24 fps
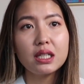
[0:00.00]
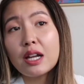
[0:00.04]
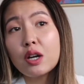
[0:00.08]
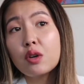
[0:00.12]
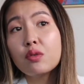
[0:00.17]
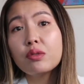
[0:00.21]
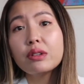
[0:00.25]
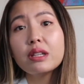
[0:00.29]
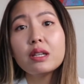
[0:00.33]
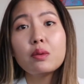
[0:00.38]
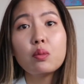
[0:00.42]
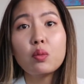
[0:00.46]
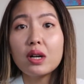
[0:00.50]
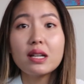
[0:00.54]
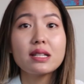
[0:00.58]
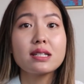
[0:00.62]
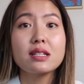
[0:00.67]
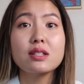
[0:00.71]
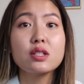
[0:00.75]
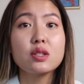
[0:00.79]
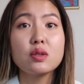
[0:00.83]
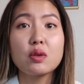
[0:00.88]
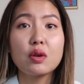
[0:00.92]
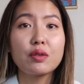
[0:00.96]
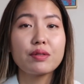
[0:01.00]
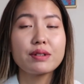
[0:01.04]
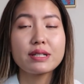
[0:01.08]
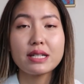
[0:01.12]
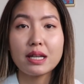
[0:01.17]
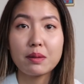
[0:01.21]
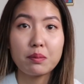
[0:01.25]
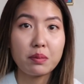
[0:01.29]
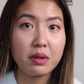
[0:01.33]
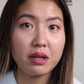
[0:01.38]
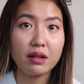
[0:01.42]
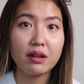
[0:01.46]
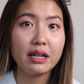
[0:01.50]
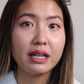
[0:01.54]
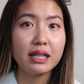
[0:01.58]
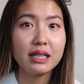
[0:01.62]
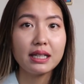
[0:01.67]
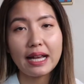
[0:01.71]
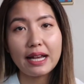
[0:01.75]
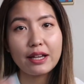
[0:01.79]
I don't really want to do overtime, period.